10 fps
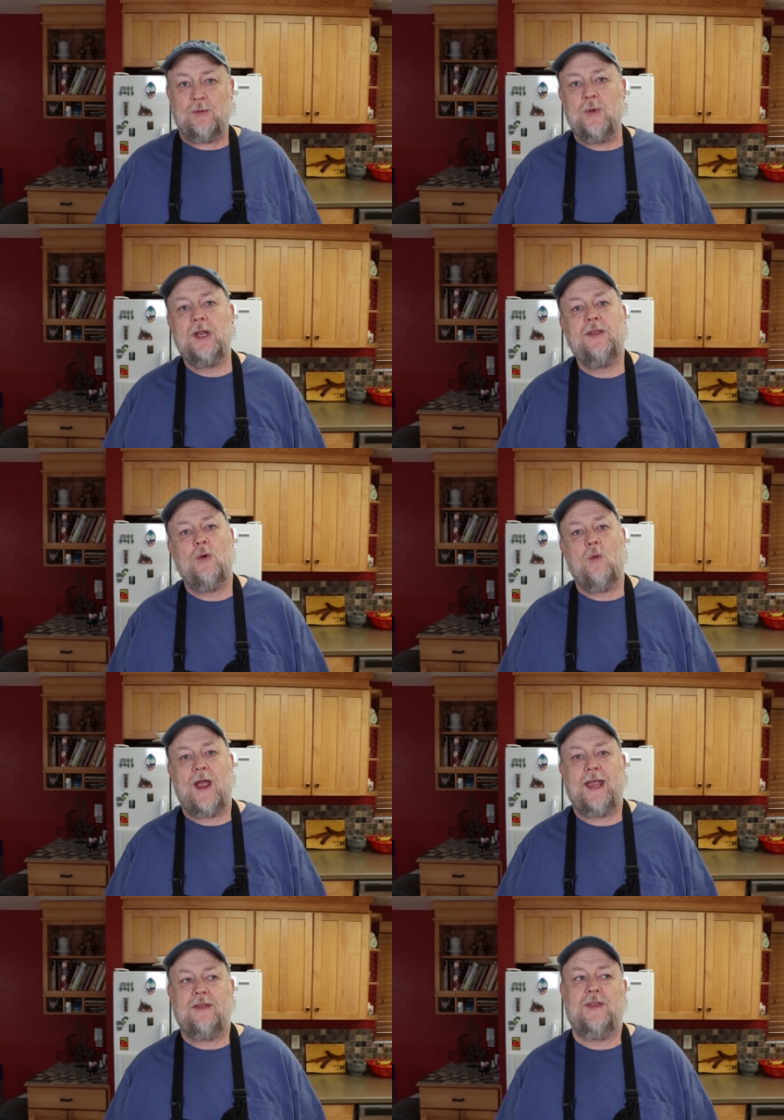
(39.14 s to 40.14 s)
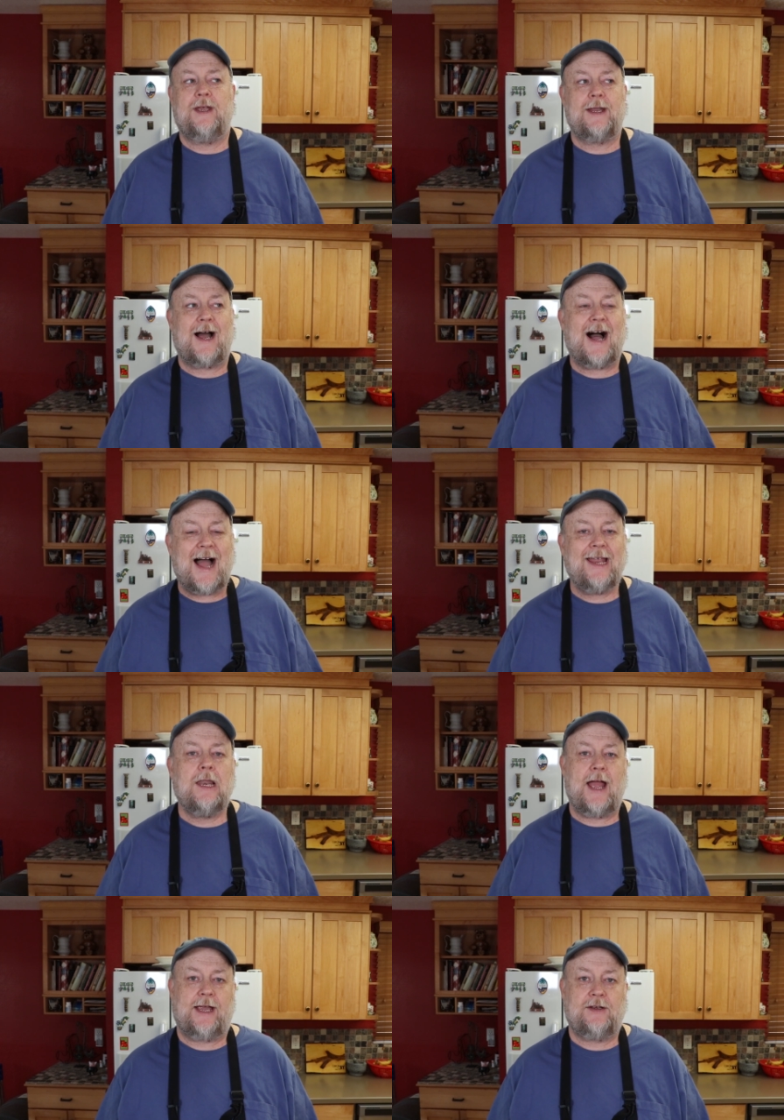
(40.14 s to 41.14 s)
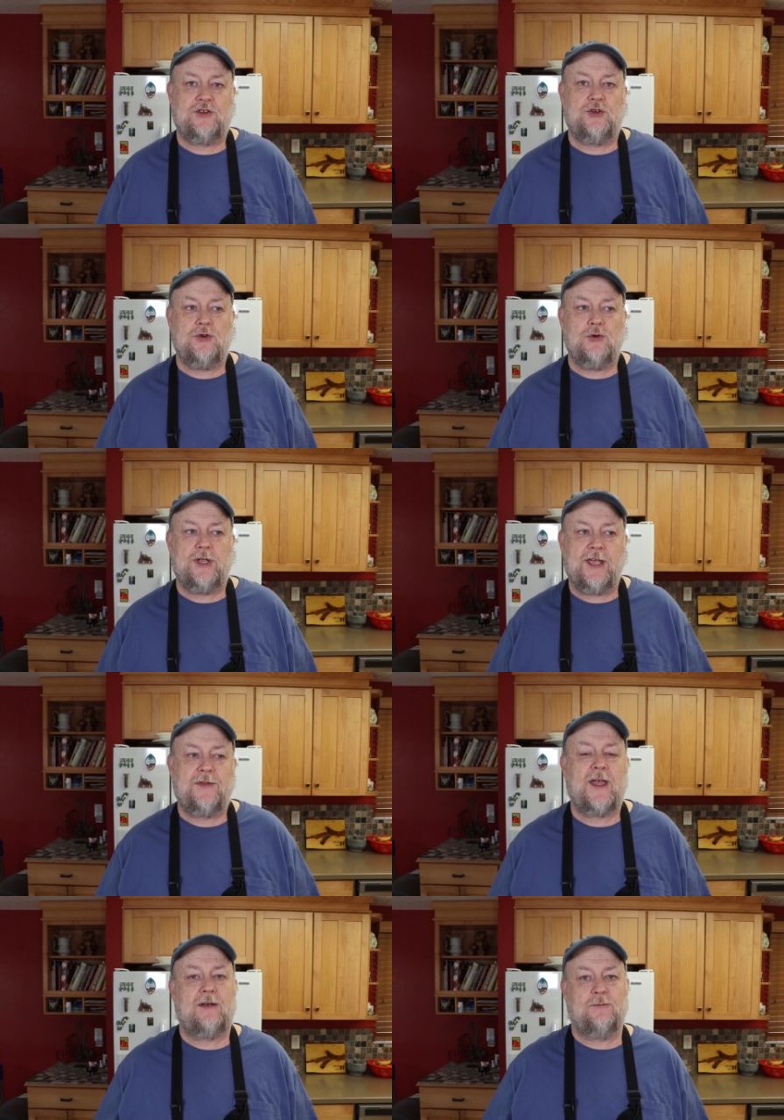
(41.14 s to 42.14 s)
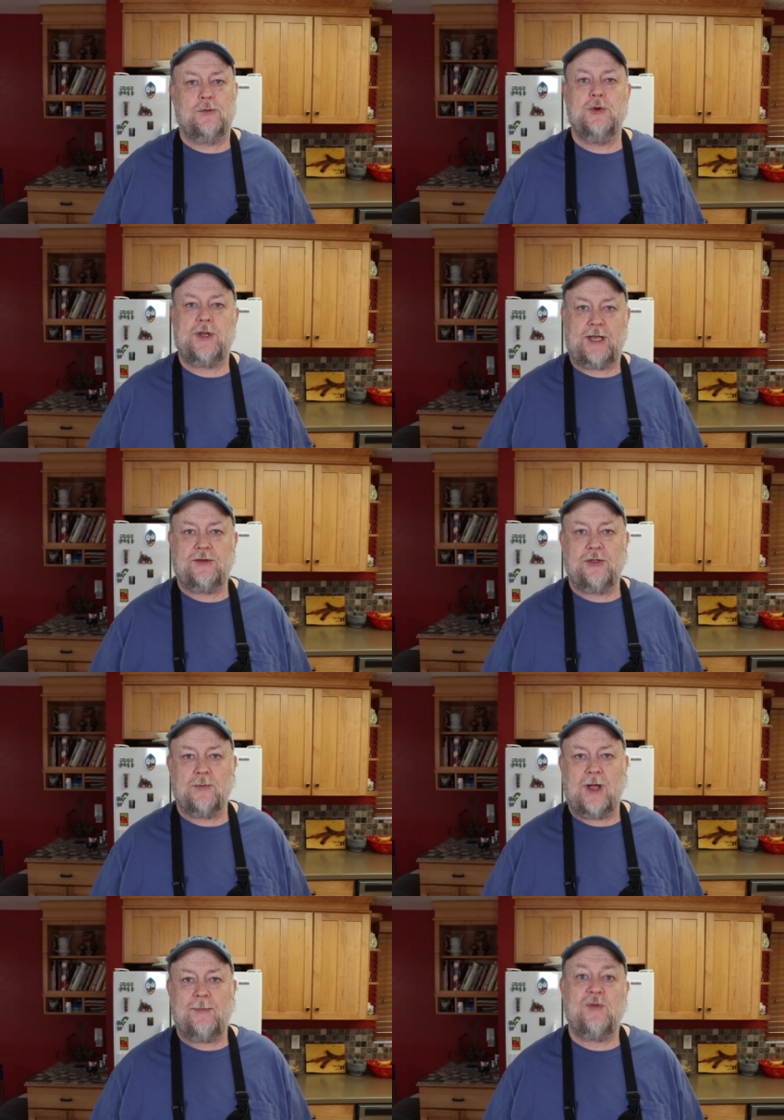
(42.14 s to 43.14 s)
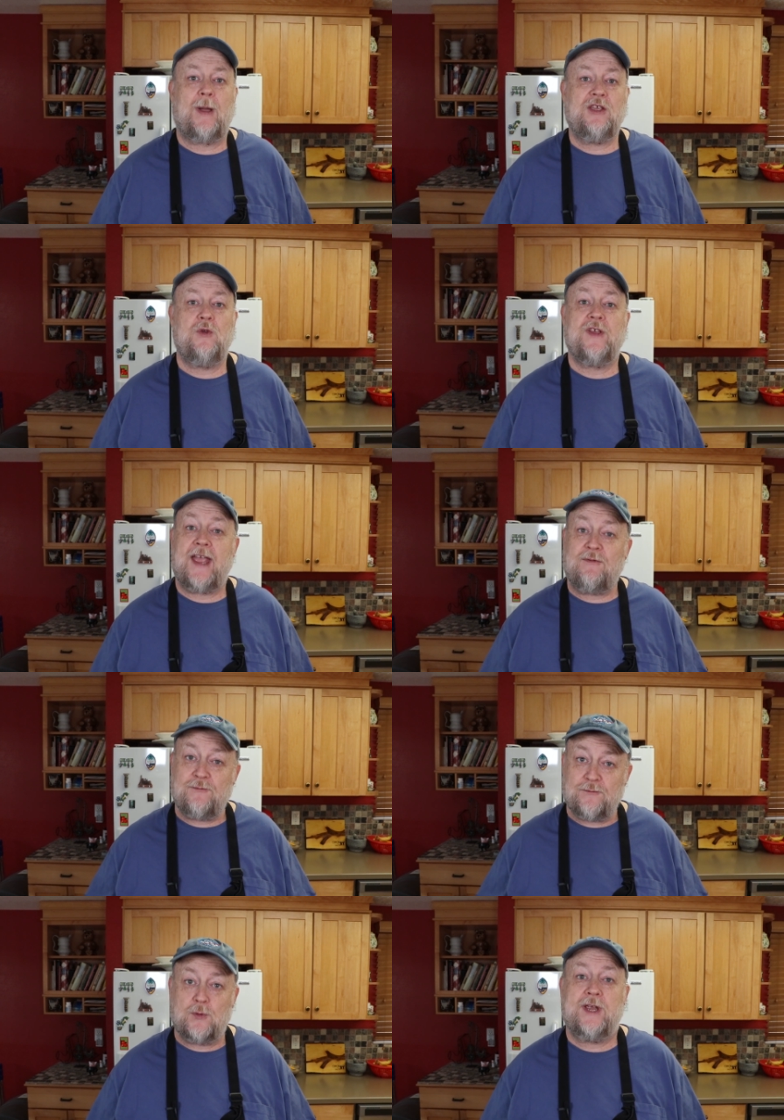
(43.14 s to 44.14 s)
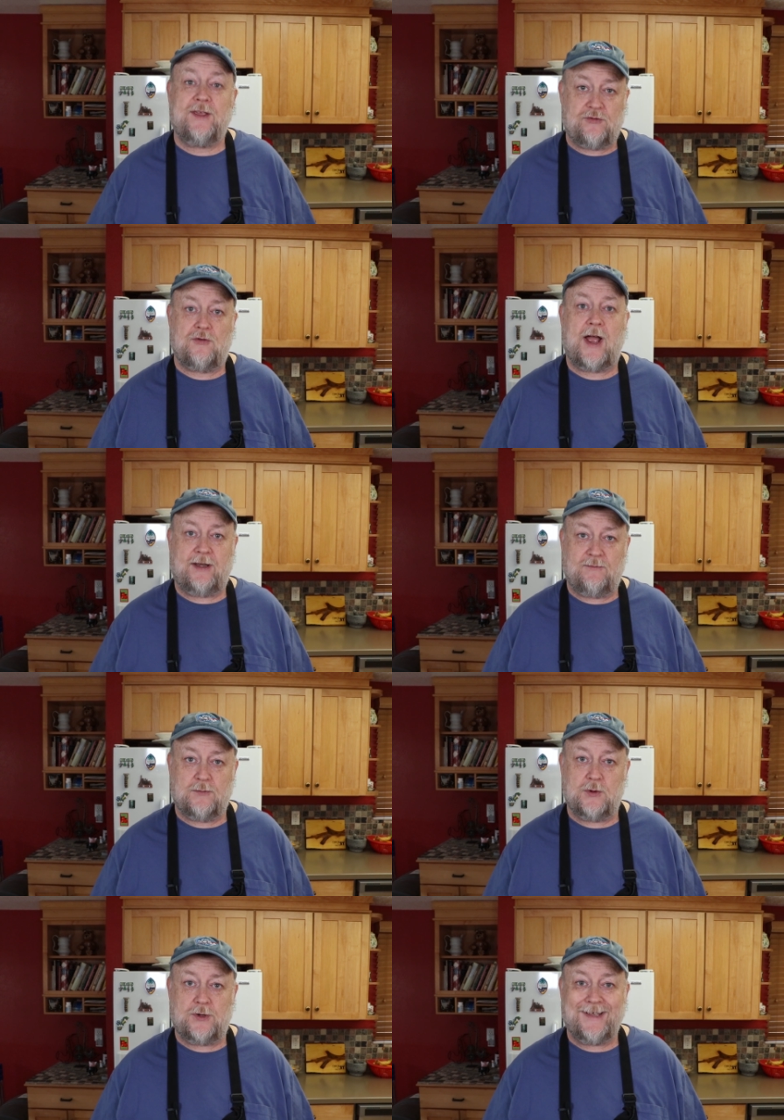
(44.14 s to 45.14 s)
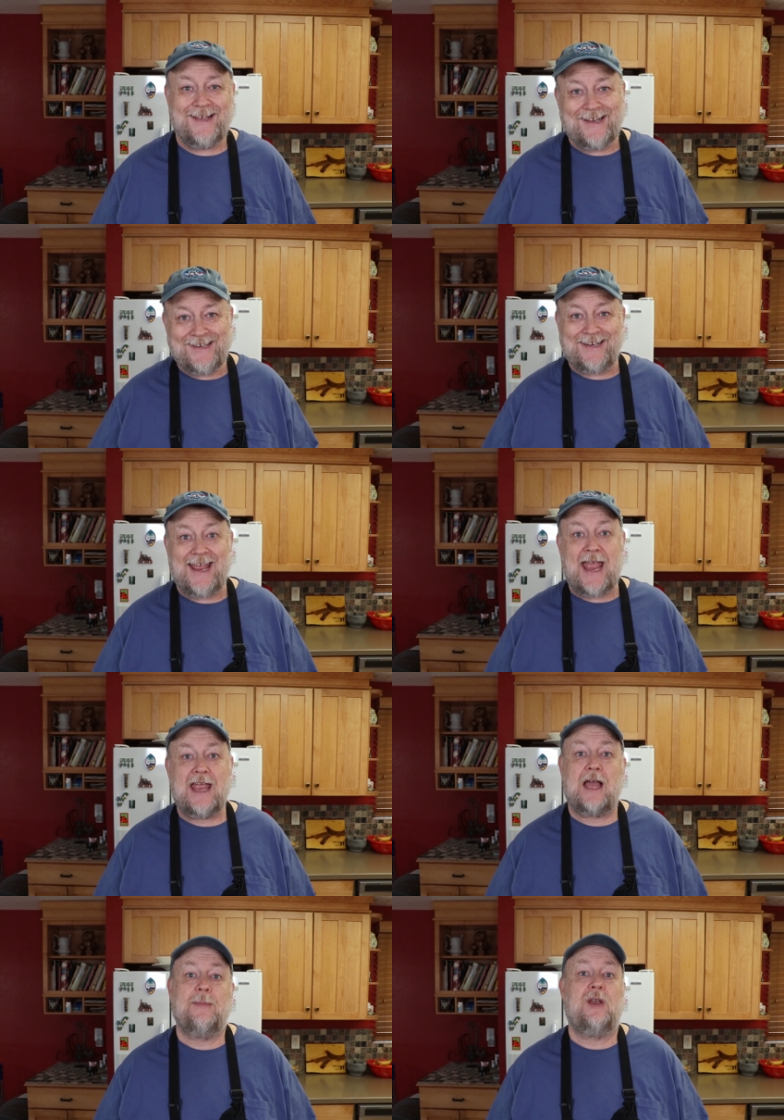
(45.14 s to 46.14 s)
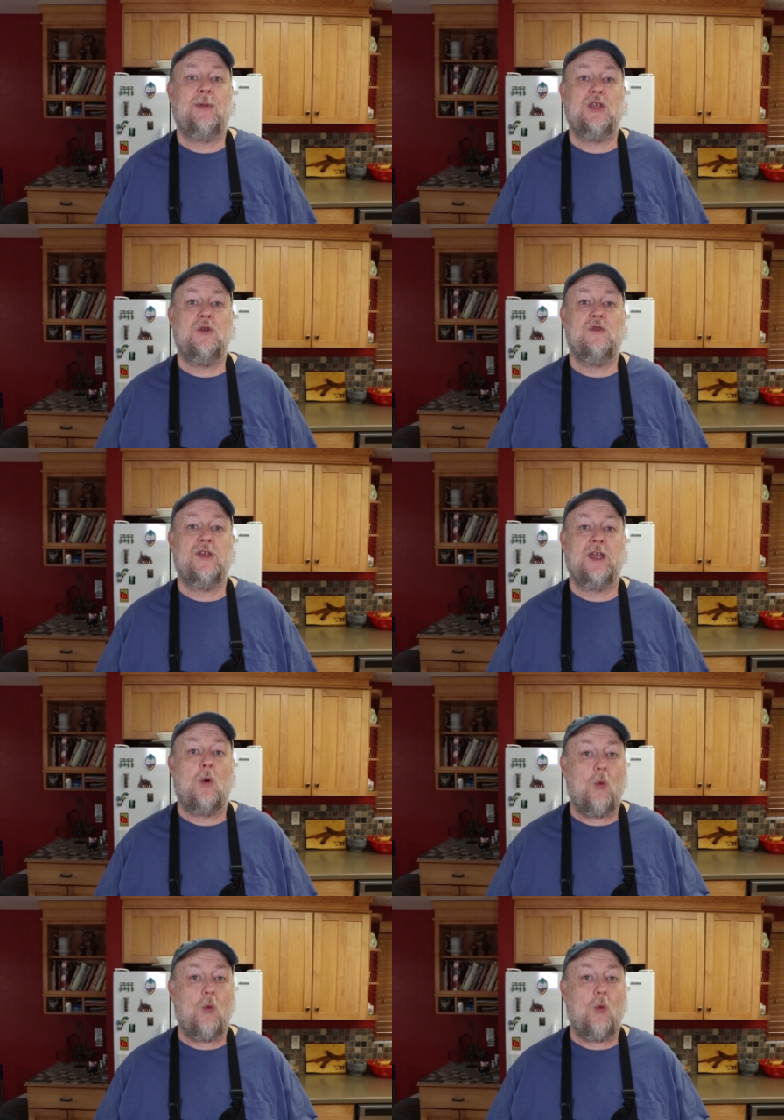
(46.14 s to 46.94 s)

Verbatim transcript: And really the way that I like to get that fruit into the rub is by using a freeze-dried fruit. Today, I'm gonna be using